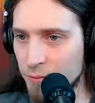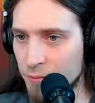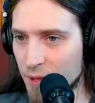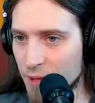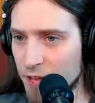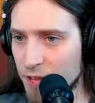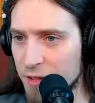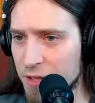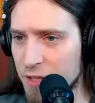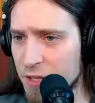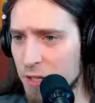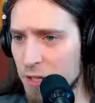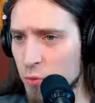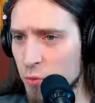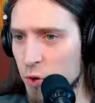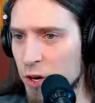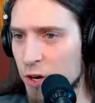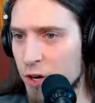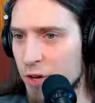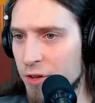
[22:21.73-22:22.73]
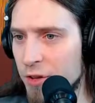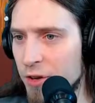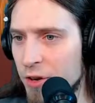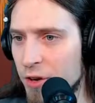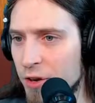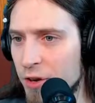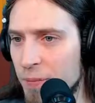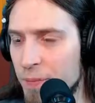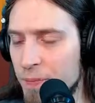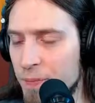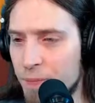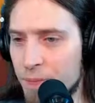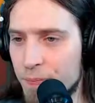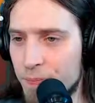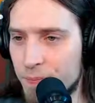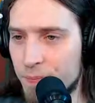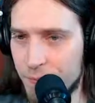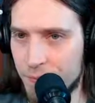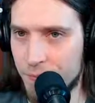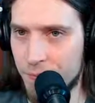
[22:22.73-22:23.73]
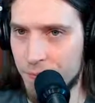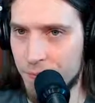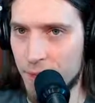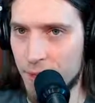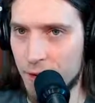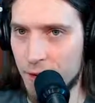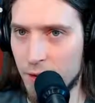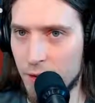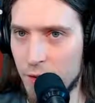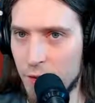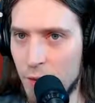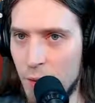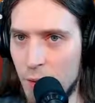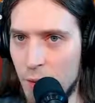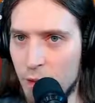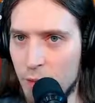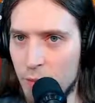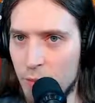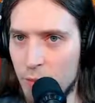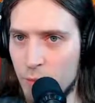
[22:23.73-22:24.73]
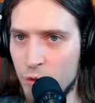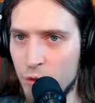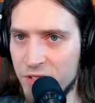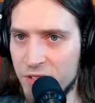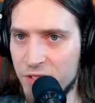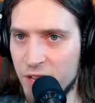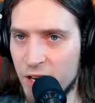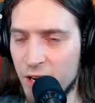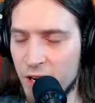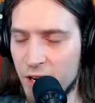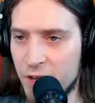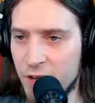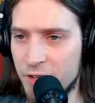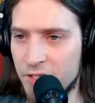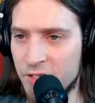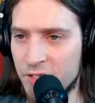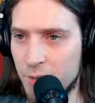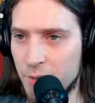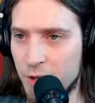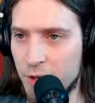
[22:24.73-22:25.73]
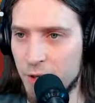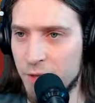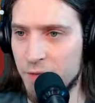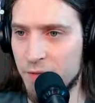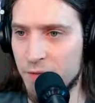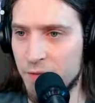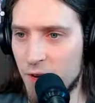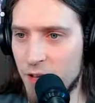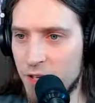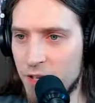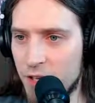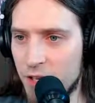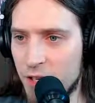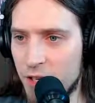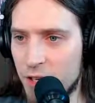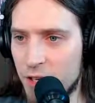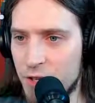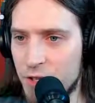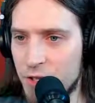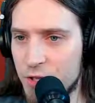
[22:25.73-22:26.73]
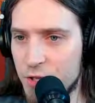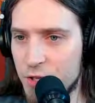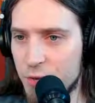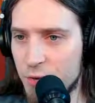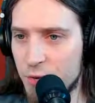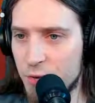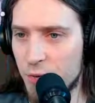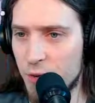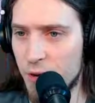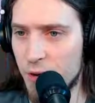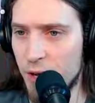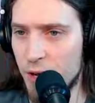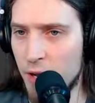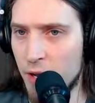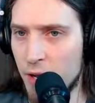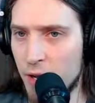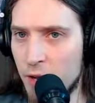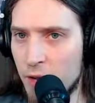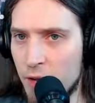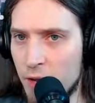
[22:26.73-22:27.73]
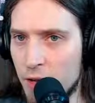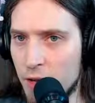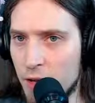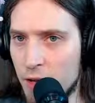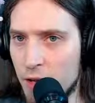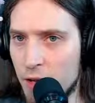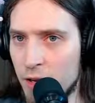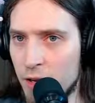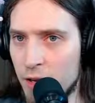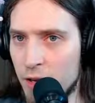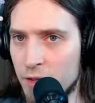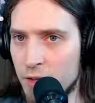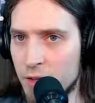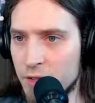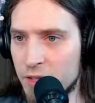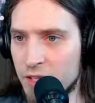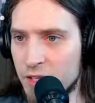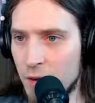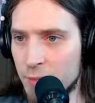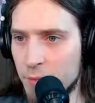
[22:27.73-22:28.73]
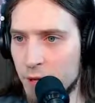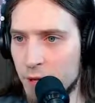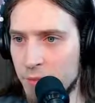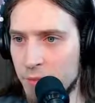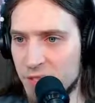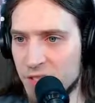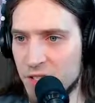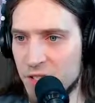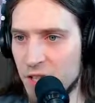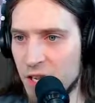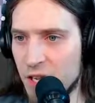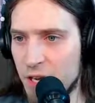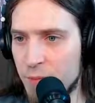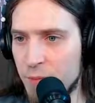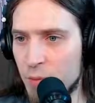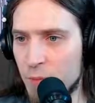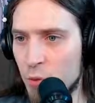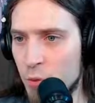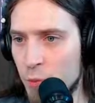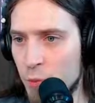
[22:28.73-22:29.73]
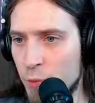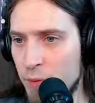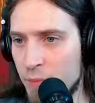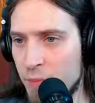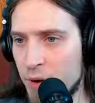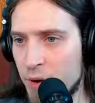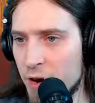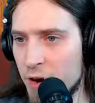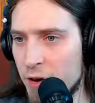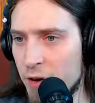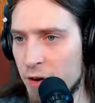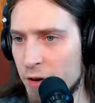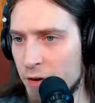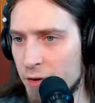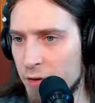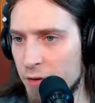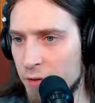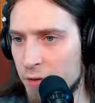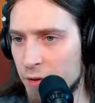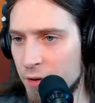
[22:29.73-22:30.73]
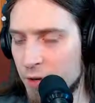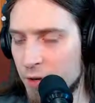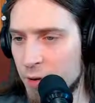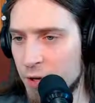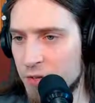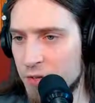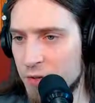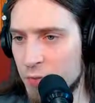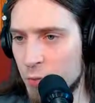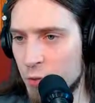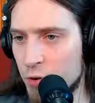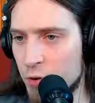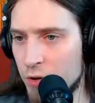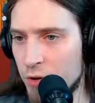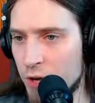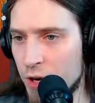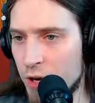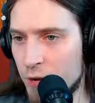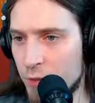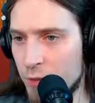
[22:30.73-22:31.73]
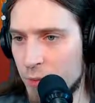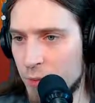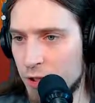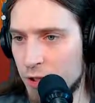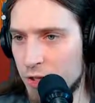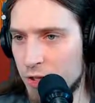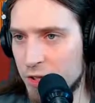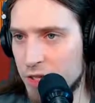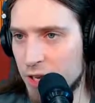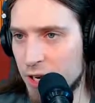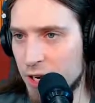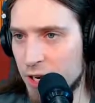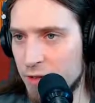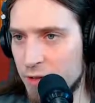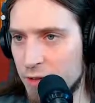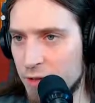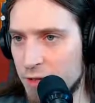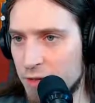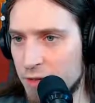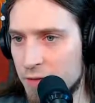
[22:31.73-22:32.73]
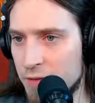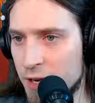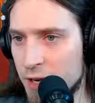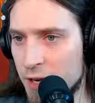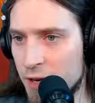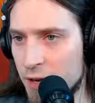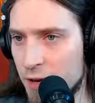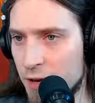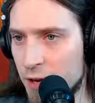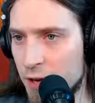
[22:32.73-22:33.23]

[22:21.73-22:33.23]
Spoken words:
And this is where the ripple mode is sometimes fighting against you, and sometimes slide mode would be better because it wouldn't automatically slide this thing.